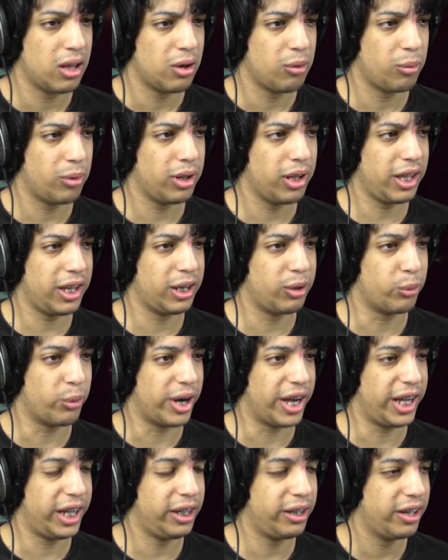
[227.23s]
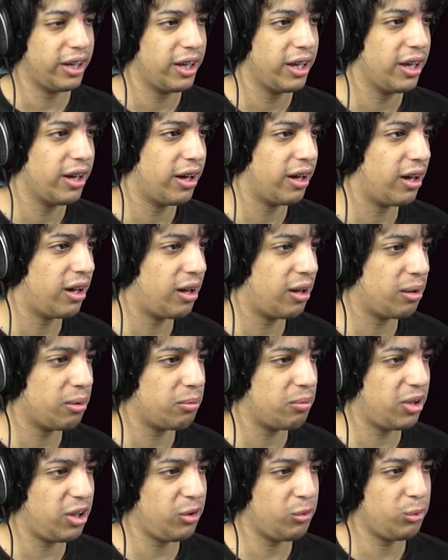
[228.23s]
Well, anyway,
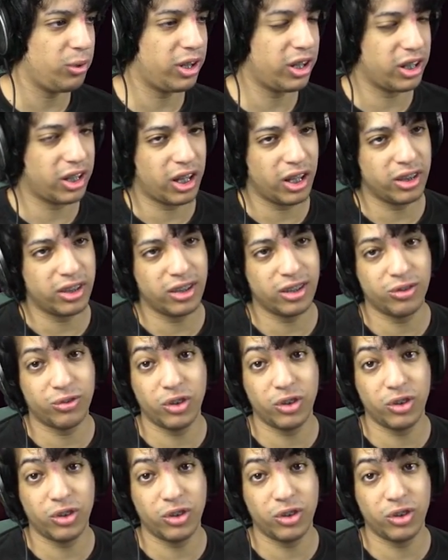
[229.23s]
if we can get this